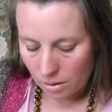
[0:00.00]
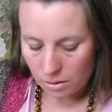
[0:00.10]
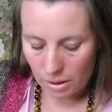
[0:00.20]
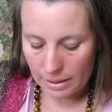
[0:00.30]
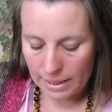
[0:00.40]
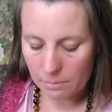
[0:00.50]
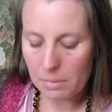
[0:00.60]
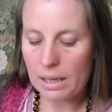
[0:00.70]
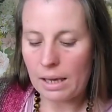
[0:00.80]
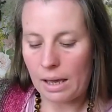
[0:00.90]
So let
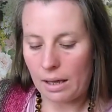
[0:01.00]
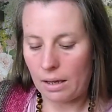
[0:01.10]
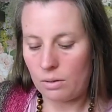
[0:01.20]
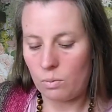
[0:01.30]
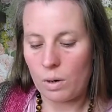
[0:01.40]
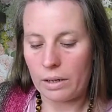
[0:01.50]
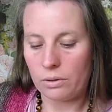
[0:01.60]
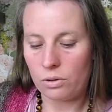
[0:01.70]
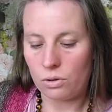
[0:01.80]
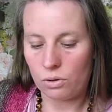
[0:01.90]
me add
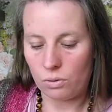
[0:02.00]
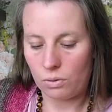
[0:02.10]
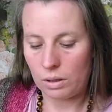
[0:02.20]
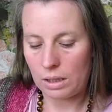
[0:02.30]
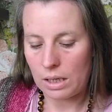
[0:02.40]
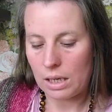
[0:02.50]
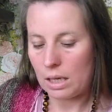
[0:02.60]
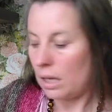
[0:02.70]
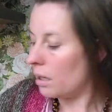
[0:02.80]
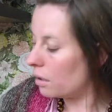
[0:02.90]
one to
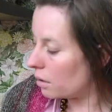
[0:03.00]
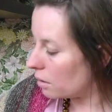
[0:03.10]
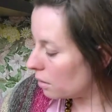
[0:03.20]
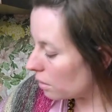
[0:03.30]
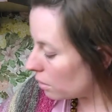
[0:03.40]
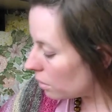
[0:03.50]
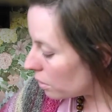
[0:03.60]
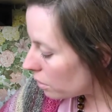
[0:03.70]
the little